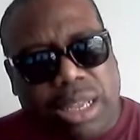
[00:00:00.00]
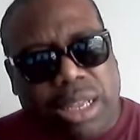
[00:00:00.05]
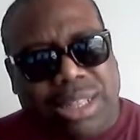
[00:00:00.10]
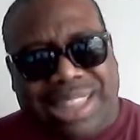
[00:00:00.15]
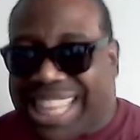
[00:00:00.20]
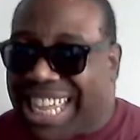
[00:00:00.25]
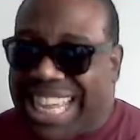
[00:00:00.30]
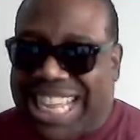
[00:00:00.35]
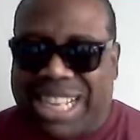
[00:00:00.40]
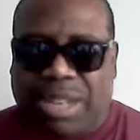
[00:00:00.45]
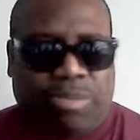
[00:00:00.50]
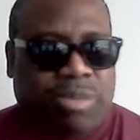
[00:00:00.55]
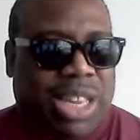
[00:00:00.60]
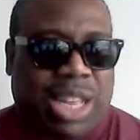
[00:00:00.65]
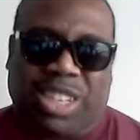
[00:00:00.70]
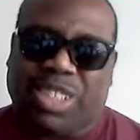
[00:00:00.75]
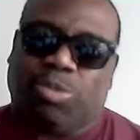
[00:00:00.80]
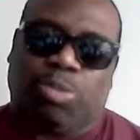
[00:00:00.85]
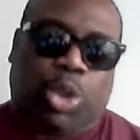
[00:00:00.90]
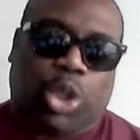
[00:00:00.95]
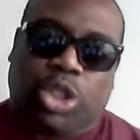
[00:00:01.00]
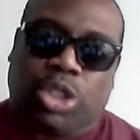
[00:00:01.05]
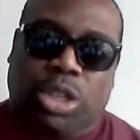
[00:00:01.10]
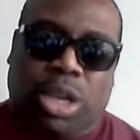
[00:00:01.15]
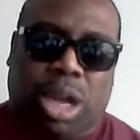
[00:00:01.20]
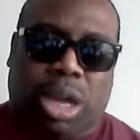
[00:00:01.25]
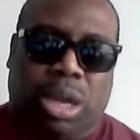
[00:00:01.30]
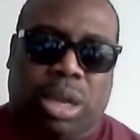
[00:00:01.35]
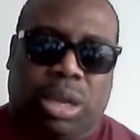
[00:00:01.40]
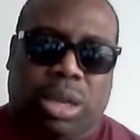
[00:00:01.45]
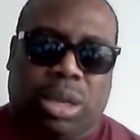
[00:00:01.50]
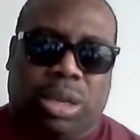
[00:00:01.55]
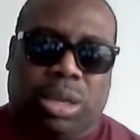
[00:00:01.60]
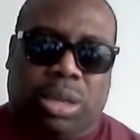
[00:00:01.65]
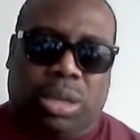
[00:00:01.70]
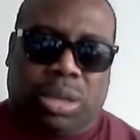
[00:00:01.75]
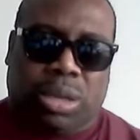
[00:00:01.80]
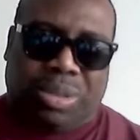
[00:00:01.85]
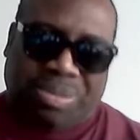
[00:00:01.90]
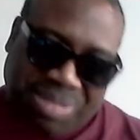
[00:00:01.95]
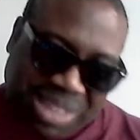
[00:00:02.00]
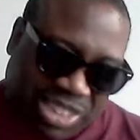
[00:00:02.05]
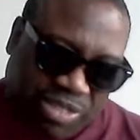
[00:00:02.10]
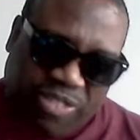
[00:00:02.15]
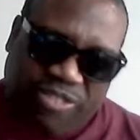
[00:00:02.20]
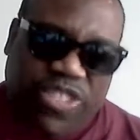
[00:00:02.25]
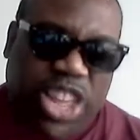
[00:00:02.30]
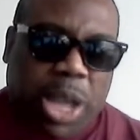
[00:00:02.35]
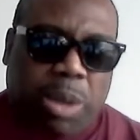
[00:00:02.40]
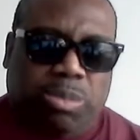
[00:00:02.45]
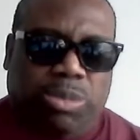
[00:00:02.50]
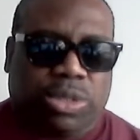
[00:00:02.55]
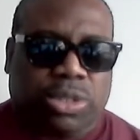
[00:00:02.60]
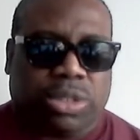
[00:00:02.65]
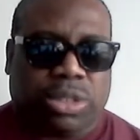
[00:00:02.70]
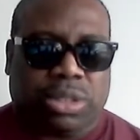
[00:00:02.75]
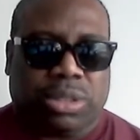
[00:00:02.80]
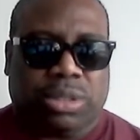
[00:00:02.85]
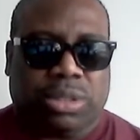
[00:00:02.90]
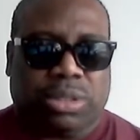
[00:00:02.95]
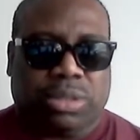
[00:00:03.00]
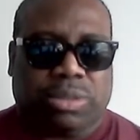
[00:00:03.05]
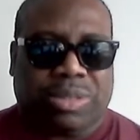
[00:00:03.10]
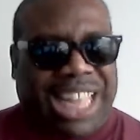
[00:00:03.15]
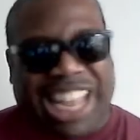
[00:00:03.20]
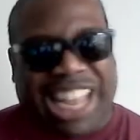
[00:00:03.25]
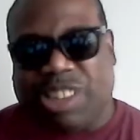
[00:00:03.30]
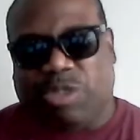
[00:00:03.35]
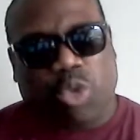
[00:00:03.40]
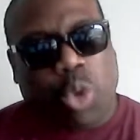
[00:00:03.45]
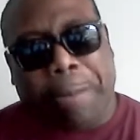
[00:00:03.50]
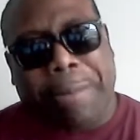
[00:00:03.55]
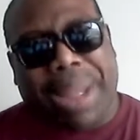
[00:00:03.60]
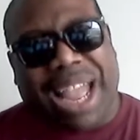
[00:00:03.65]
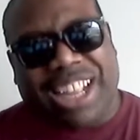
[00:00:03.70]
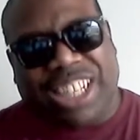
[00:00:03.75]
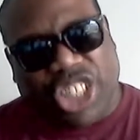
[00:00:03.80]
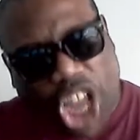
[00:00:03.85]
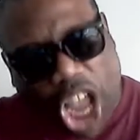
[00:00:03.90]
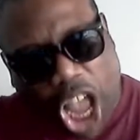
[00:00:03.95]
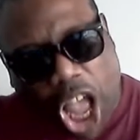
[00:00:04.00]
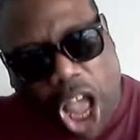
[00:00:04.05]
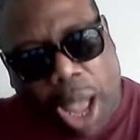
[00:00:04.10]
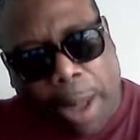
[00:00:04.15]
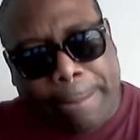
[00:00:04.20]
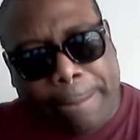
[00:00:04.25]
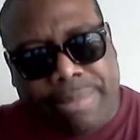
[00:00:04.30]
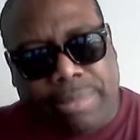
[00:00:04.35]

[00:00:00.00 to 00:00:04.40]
then I'm unable to make my films, and do my job.